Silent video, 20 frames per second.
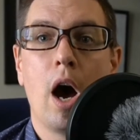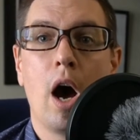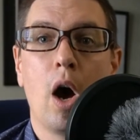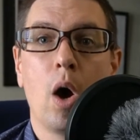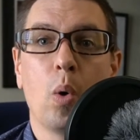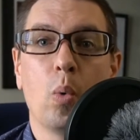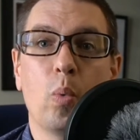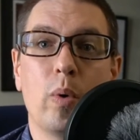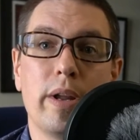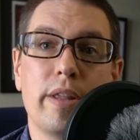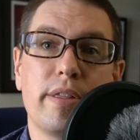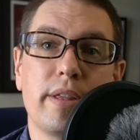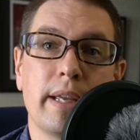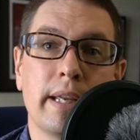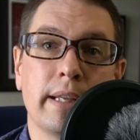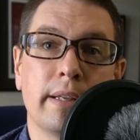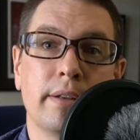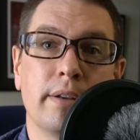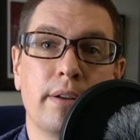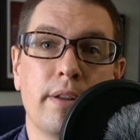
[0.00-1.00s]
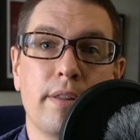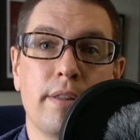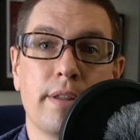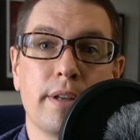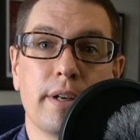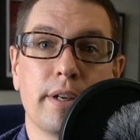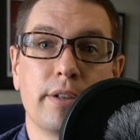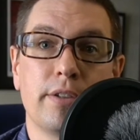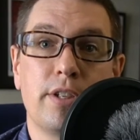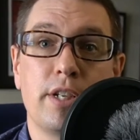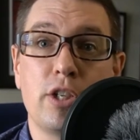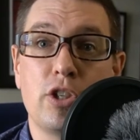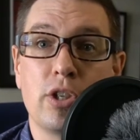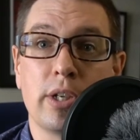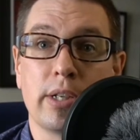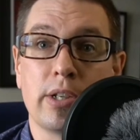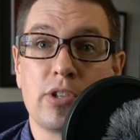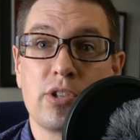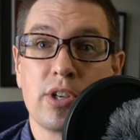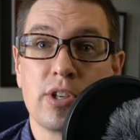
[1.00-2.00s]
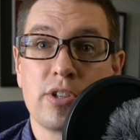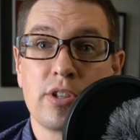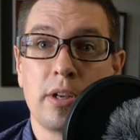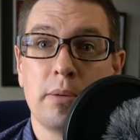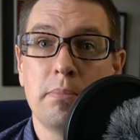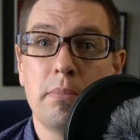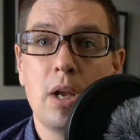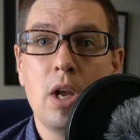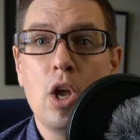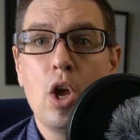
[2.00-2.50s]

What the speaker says: within the teaching system.